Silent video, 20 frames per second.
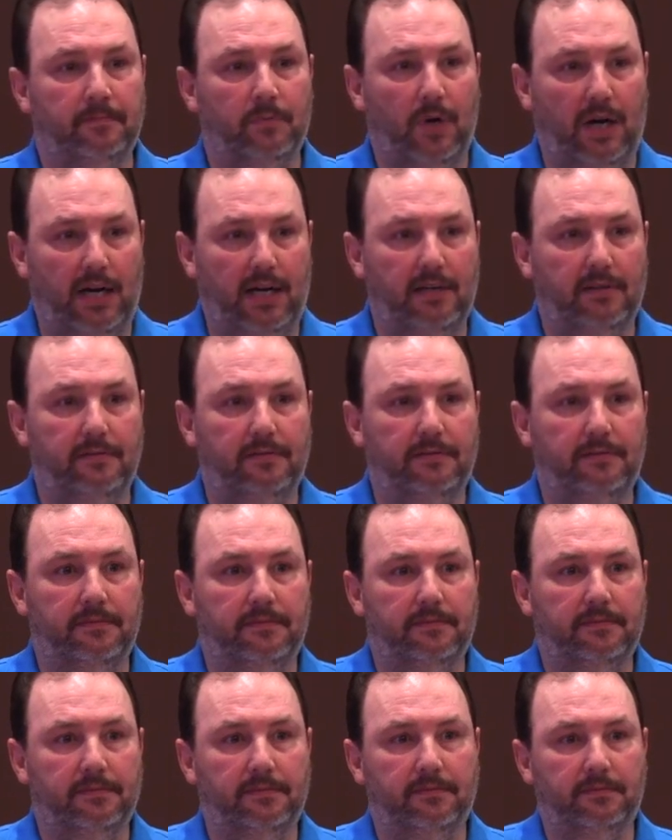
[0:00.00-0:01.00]
Right?
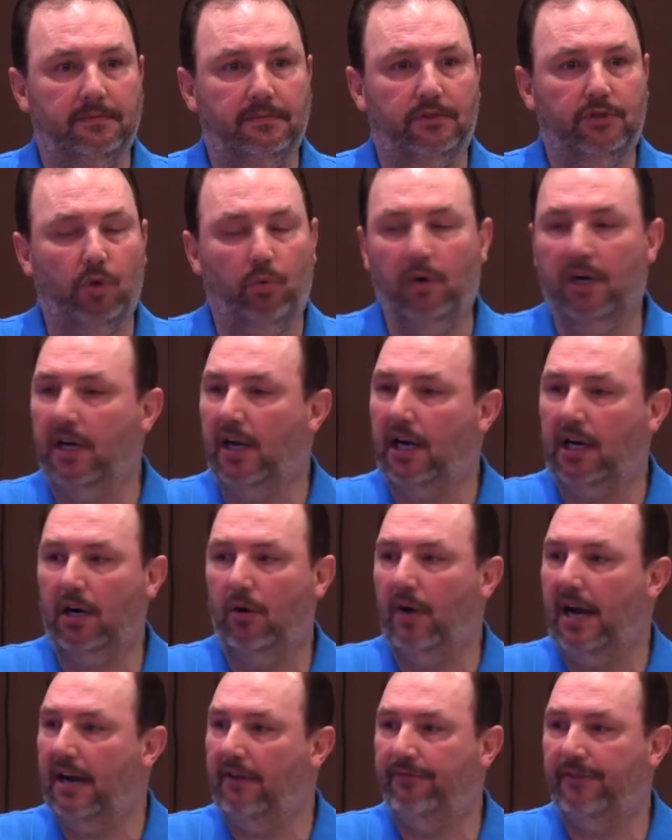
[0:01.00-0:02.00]
So we're not
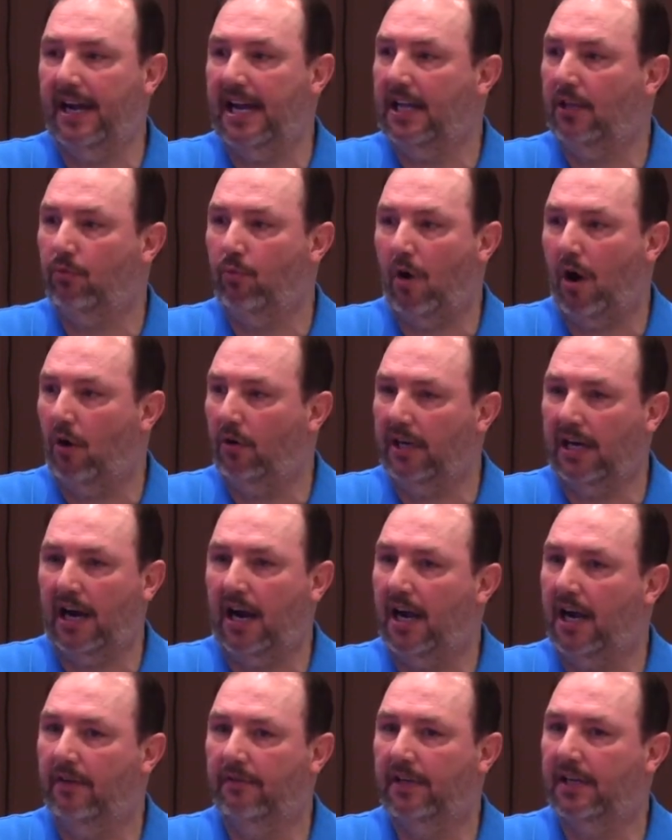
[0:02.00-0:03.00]
going to have faith walking
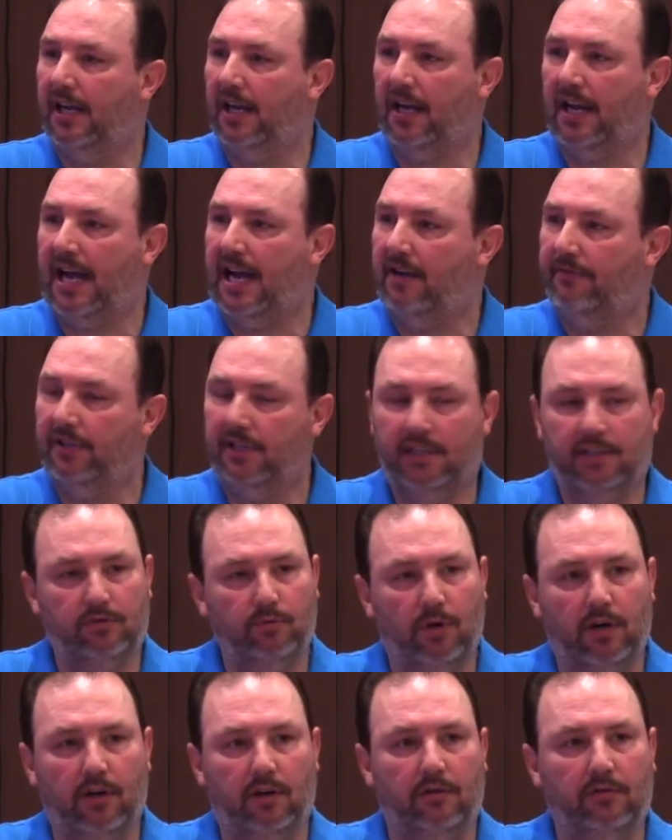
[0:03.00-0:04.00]
our everyday life in
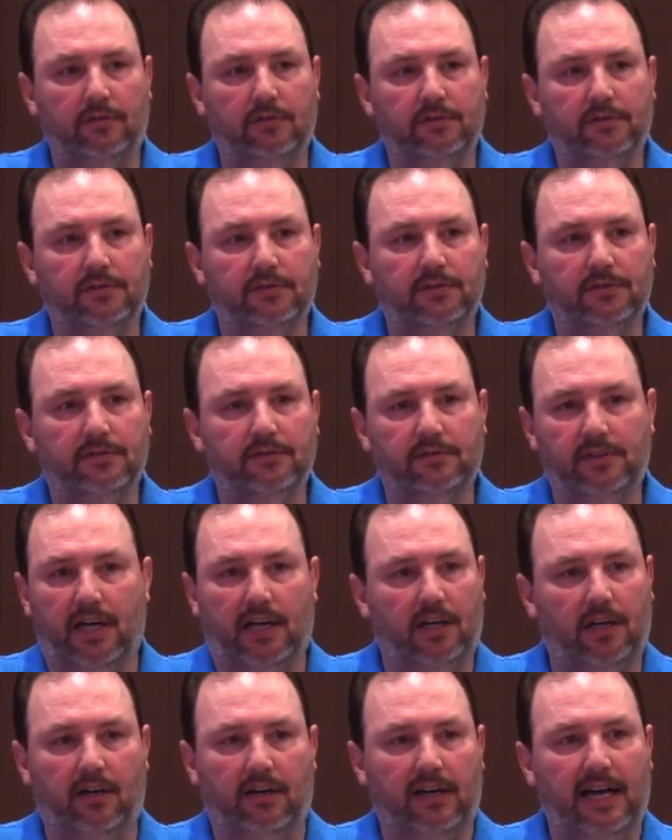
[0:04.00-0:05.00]
this world. It's
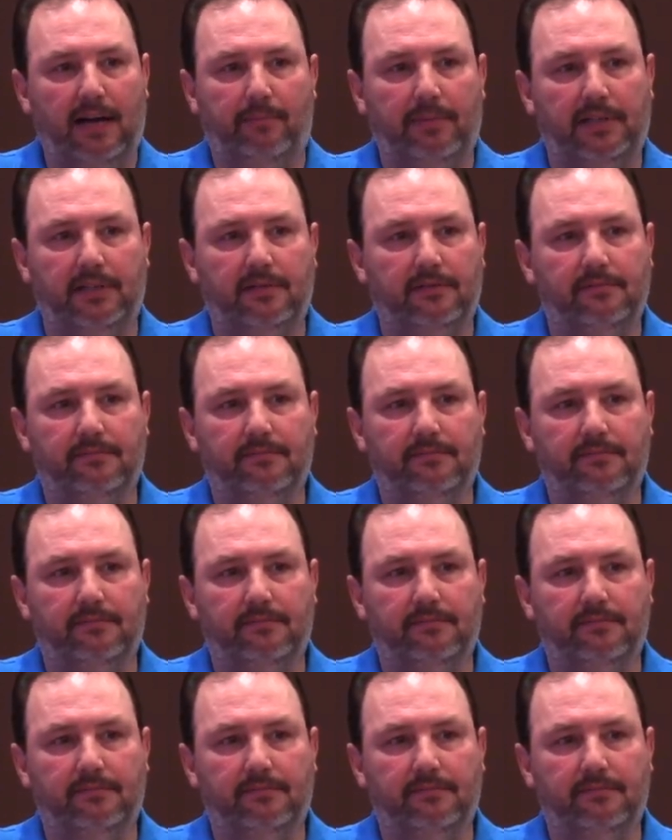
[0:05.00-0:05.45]
not going to happen.